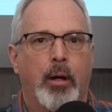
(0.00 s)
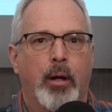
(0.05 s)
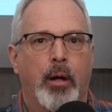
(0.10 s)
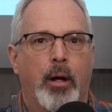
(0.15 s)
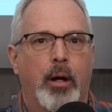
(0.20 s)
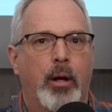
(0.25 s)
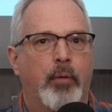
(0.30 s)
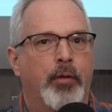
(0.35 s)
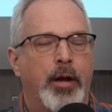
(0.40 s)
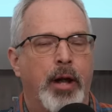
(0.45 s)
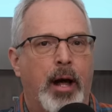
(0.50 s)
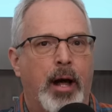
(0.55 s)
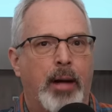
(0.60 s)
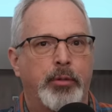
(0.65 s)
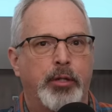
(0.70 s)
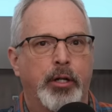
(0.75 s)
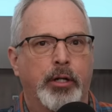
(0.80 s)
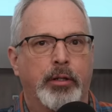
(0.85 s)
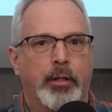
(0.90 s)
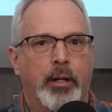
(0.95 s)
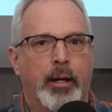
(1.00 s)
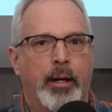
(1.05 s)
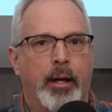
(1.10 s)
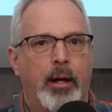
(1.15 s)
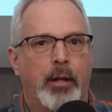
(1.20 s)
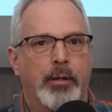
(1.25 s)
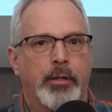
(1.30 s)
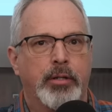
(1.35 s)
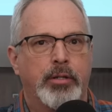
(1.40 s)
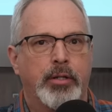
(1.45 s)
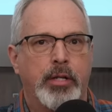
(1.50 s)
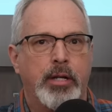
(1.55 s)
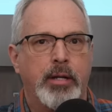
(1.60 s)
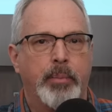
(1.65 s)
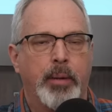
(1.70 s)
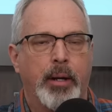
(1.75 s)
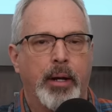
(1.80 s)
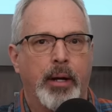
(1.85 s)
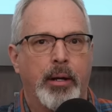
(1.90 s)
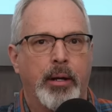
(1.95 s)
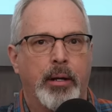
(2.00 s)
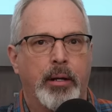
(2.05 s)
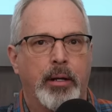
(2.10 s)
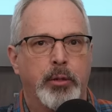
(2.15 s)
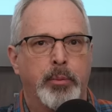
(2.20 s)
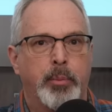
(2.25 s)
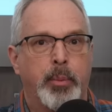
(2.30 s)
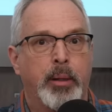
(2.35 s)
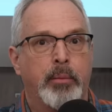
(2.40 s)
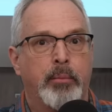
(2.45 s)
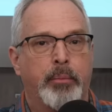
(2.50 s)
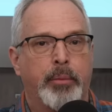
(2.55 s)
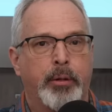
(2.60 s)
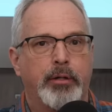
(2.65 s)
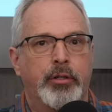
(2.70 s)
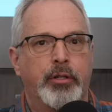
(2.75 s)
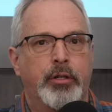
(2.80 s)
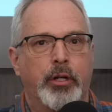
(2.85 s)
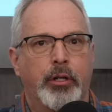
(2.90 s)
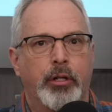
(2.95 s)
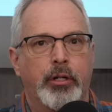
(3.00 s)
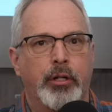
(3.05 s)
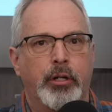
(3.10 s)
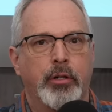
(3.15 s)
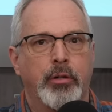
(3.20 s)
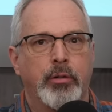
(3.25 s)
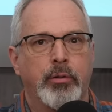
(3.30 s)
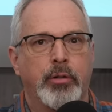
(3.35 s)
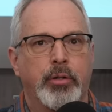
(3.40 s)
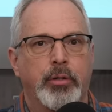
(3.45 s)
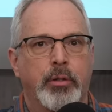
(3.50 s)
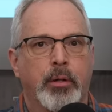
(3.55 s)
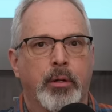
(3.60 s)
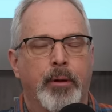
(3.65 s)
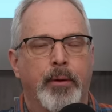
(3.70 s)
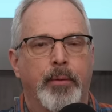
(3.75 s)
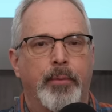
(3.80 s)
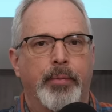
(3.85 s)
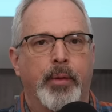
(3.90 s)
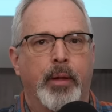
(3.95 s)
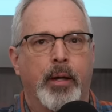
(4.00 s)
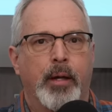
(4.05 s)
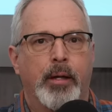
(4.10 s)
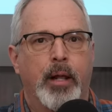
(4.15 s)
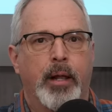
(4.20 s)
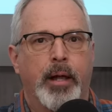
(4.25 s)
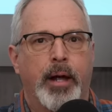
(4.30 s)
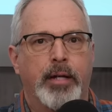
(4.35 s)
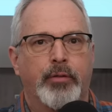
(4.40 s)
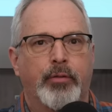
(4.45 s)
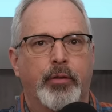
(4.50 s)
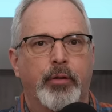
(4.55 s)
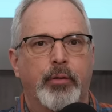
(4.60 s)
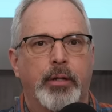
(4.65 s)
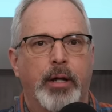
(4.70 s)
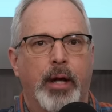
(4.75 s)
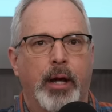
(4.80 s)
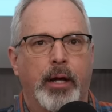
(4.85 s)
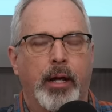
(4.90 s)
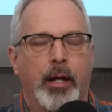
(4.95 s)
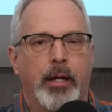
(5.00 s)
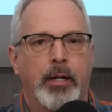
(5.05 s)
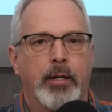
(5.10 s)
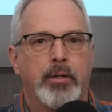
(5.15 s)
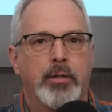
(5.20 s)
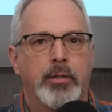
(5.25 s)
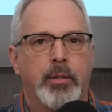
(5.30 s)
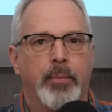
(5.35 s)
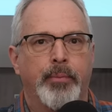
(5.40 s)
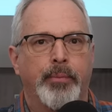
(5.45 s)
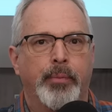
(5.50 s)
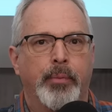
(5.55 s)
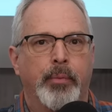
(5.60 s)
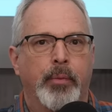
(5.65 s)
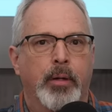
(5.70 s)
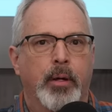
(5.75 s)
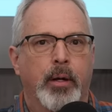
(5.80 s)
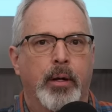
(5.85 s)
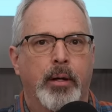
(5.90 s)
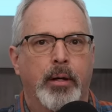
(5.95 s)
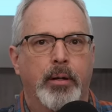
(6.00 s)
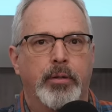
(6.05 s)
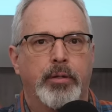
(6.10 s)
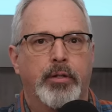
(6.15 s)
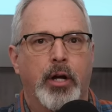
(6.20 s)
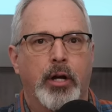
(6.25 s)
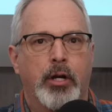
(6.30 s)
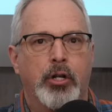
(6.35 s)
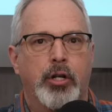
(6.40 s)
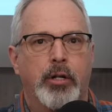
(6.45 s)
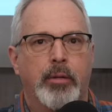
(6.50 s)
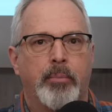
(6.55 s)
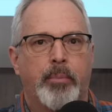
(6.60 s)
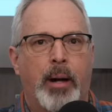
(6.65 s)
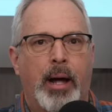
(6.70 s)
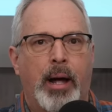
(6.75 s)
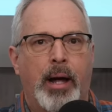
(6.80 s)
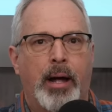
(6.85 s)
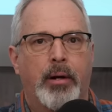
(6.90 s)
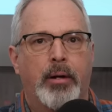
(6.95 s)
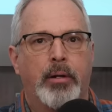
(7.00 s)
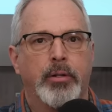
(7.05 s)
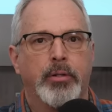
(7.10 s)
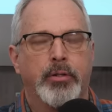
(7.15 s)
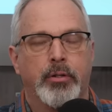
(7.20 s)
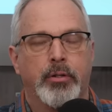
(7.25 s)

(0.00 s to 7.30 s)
of an object on the seabed has been put to good use in the last few decades uh, suction piles